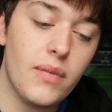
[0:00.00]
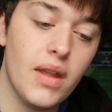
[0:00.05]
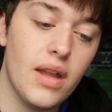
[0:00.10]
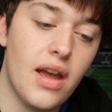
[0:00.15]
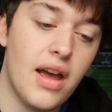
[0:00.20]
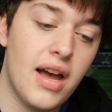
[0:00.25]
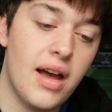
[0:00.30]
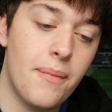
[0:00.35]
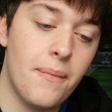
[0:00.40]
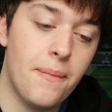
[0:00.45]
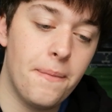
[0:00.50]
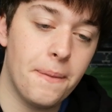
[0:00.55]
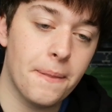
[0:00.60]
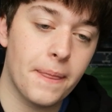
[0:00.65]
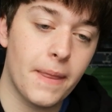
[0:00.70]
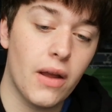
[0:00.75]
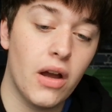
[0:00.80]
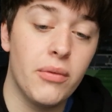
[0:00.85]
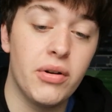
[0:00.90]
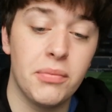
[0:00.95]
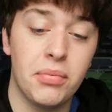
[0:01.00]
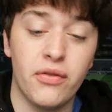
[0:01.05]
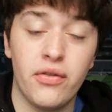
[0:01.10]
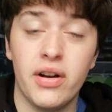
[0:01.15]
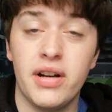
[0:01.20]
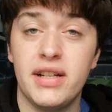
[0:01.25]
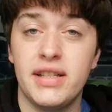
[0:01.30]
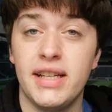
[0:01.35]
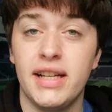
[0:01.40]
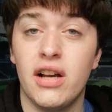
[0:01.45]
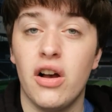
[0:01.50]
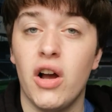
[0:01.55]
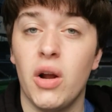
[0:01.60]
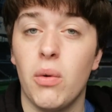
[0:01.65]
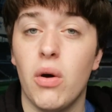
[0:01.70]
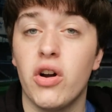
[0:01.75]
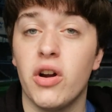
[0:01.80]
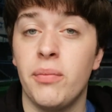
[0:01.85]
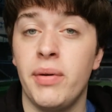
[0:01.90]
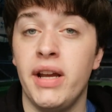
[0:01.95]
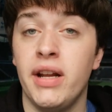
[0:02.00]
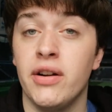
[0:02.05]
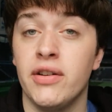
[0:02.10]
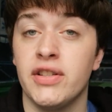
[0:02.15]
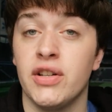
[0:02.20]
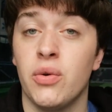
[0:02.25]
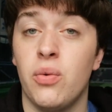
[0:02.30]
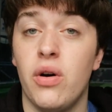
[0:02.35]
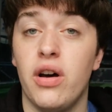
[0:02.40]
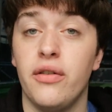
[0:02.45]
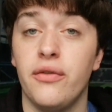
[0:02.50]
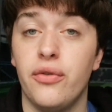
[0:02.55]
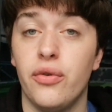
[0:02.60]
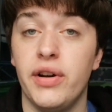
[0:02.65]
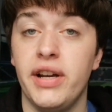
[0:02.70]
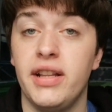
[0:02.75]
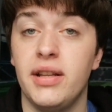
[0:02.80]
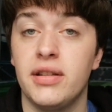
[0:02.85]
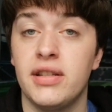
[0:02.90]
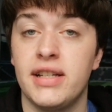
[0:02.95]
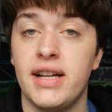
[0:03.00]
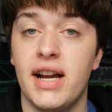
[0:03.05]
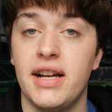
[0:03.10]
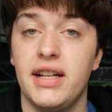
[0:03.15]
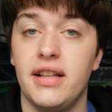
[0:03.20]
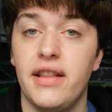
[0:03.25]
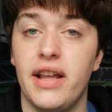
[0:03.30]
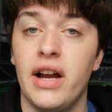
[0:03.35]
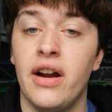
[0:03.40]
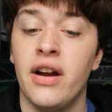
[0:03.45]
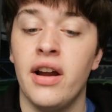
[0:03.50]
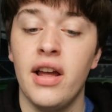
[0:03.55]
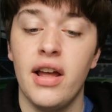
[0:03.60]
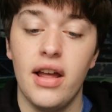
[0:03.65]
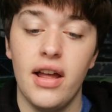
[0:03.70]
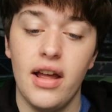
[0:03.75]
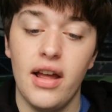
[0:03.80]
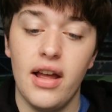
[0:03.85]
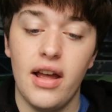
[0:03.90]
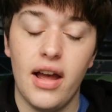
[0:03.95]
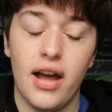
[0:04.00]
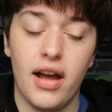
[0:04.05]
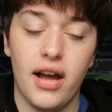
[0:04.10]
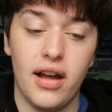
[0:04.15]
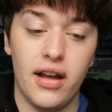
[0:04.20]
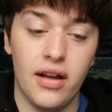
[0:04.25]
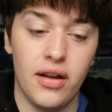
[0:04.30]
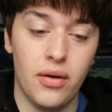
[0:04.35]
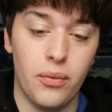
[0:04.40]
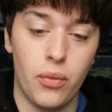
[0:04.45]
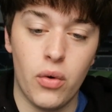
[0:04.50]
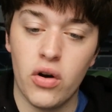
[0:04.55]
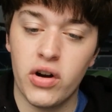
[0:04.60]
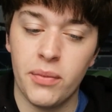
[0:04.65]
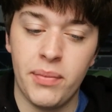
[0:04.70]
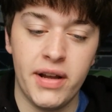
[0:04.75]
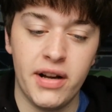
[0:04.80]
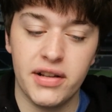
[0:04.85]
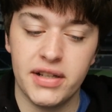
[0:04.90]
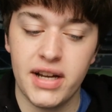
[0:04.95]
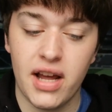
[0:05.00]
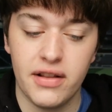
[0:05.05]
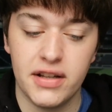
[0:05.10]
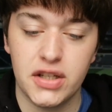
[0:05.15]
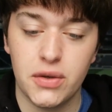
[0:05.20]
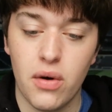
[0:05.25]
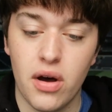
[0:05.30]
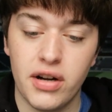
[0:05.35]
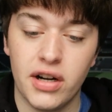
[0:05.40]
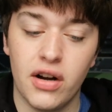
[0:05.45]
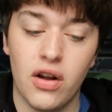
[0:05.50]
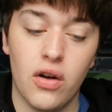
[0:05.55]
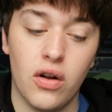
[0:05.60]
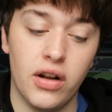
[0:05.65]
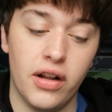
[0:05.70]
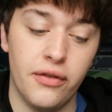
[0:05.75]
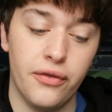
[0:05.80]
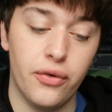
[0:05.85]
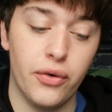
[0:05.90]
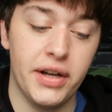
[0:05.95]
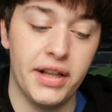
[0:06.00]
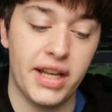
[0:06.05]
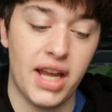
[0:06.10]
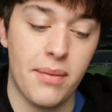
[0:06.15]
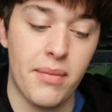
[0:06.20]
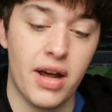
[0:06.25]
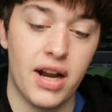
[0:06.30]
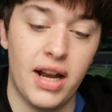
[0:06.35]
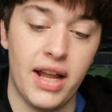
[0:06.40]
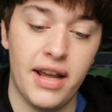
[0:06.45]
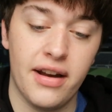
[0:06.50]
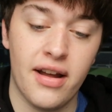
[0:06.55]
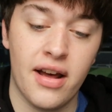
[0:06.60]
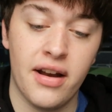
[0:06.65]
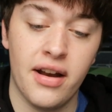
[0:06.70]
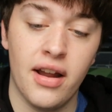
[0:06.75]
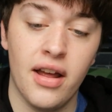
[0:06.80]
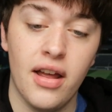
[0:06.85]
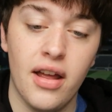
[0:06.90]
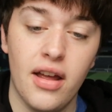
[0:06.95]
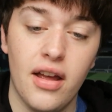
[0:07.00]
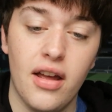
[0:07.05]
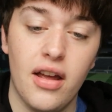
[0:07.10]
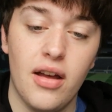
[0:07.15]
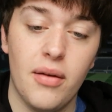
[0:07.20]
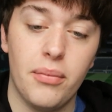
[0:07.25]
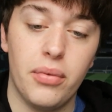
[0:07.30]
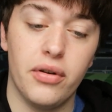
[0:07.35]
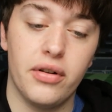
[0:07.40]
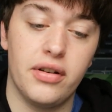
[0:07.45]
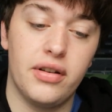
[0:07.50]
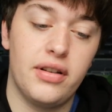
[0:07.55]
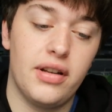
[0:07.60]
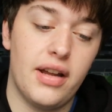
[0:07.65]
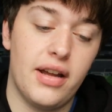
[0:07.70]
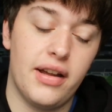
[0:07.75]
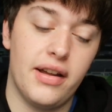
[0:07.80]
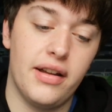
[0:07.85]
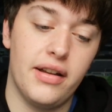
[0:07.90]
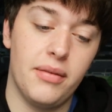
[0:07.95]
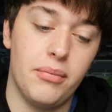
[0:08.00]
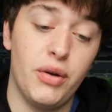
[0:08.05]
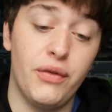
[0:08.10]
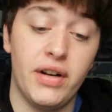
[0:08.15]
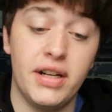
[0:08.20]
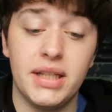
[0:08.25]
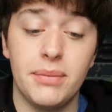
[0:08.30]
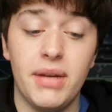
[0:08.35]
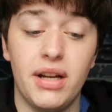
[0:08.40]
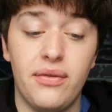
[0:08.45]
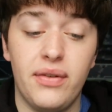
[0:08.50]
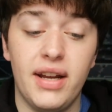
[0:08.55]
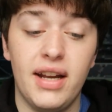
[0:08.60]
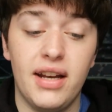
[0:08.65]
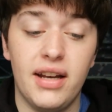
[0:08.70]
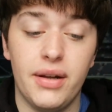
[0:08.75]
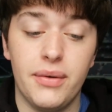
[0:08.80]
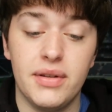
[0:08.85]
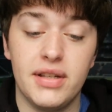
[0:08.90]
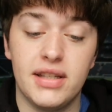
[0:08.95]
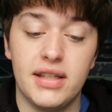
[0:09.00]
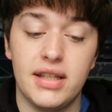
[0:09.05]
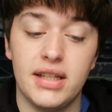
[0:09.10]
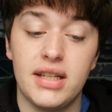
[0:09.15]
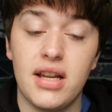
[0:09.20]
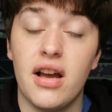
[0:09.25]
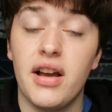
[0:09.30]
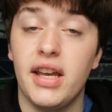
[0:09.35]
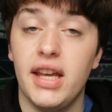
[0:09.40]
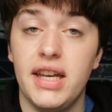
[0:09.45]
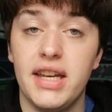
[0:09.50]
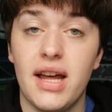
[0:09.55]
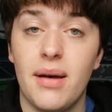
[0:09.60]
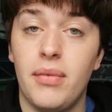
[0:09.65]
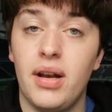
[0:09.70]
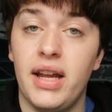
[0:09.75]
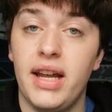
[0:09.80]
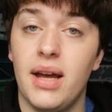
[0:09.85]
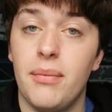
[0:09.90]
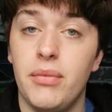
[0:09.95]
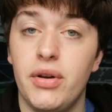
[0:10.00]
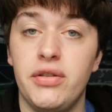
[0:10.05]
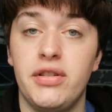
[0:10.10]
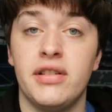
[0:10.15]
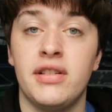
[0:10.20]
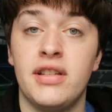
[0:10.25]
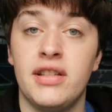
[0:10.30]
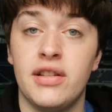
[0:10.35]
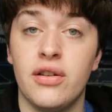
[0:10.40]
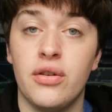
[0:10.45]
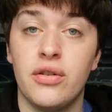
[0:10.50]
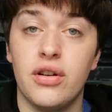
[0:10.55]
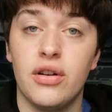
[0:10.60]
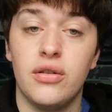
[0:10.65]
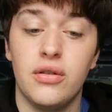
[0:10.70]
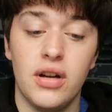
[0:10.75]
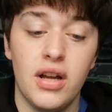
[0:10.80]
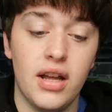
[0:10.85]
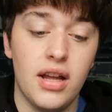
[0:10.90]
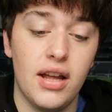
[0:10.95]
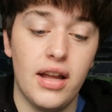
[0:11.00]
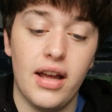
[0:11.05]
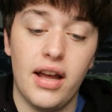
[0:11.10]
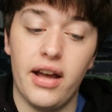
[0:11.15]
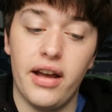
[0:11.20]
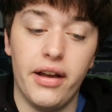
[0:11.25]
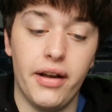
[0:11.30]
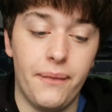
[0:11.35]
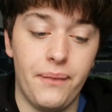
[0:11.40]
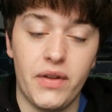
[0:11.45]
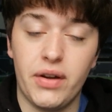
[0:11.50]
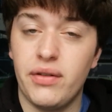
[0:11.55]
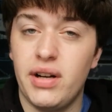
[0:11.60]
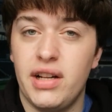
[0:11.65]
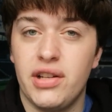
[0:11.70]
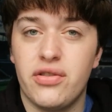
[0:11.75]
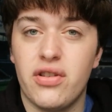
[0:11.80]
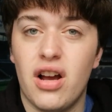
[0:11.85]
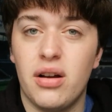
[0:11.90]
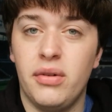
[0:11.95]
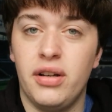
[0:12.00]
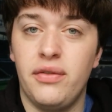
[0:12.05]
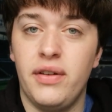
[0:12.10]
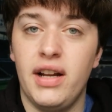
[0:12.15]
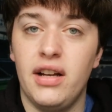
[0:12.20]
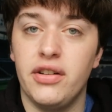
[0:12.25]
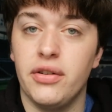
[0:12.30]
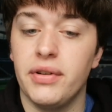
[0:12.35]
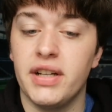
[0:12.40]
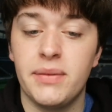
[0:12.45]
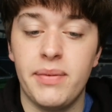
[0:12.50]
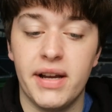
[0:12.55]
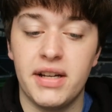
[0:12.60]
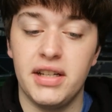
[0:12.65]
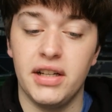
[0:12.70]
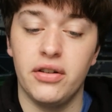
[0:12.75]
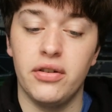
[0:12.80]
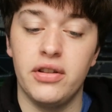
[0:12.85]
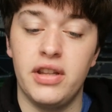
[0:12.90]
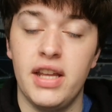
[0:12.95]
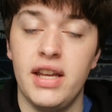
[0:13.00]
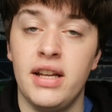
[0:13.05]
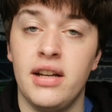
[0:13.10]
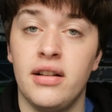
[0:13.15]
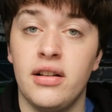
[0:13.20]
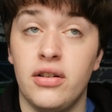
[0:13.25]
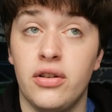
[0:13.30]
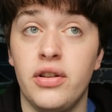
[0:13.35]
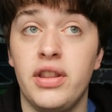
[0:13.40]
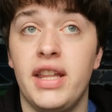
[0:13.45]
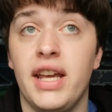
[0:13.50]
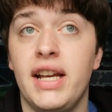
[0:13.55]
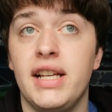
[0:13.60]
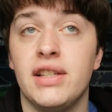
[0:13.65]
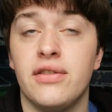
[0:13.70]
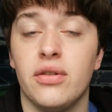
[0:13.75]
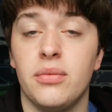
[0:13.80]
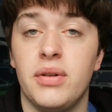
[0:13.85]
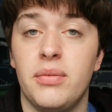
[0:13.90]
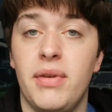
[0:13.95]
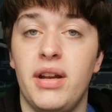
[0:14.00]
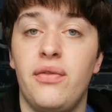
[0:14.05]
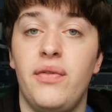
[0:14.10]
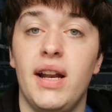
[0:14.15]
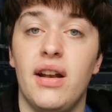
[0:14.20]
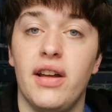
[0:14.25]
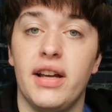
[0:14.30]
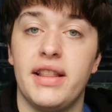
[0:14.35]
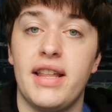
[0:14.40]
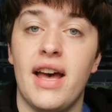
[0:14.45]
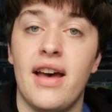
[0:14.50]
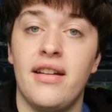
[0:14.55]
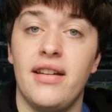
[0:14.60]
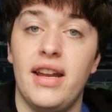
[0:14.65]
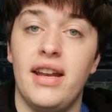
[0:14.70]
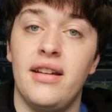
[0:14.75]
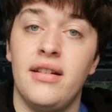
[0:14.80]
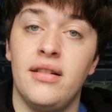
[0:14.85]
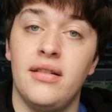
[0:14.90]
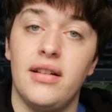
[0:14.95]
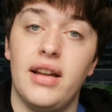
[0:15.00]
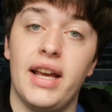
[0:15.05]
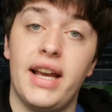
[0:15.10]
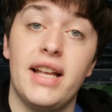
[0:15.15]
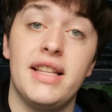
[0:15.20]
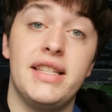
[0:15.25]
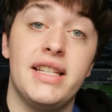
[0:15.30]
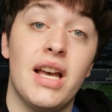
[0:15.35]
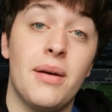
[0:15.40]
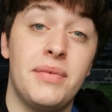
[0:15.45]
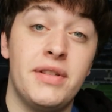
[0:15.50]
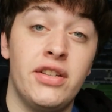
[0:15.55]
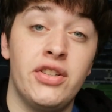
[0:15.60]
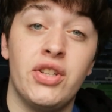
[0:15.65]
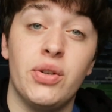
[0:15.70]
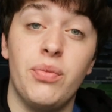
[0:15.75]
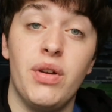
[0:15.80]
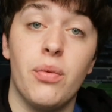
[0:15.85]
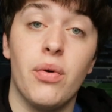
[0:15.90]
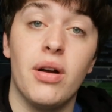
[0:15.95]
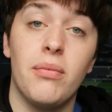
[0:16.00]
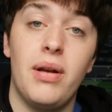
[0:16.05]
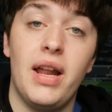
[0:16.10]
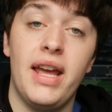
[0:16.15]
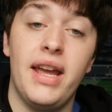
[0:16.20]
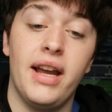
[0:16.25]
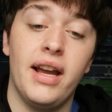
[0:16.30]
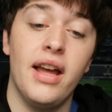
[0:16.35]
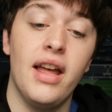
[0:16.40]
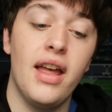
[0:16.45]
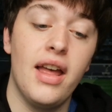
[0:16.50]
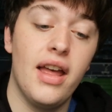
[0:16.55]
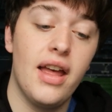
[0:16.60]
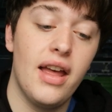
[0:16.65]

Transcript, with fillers: Um, I would have preferred to see Kyle Walker Peters or Juan Foyth starting there. Uh, Walker Peters not in the squad at all, and Foyth came on late on. But uh, moving into the midfield, it was Tanguy Ndombele and Moussa Sissoko. Uh, a really strong midfield. You know, we're expecting good thi- good things from a midfield like that in against the opposition we were playing.